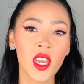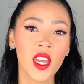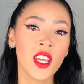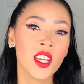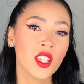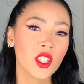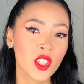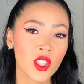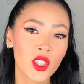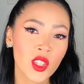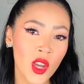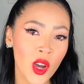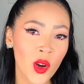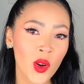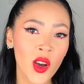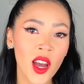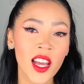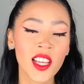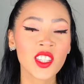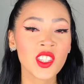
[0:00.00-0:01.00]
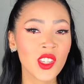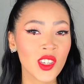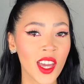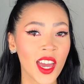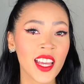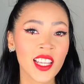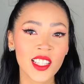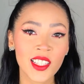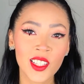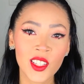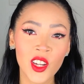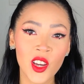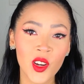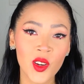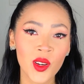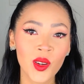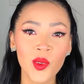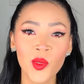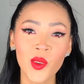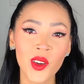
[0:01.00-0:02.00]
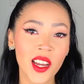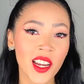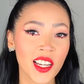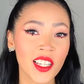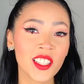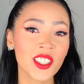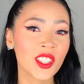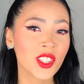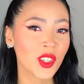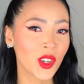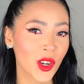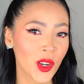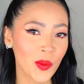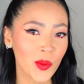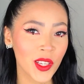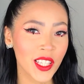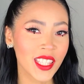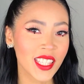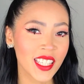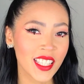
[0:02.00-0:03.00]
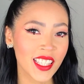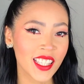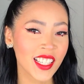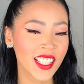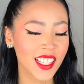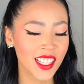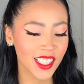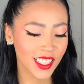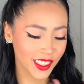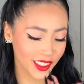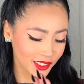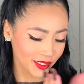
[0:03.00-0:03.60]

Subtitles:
So, as you guys know, we're in Scorpio season.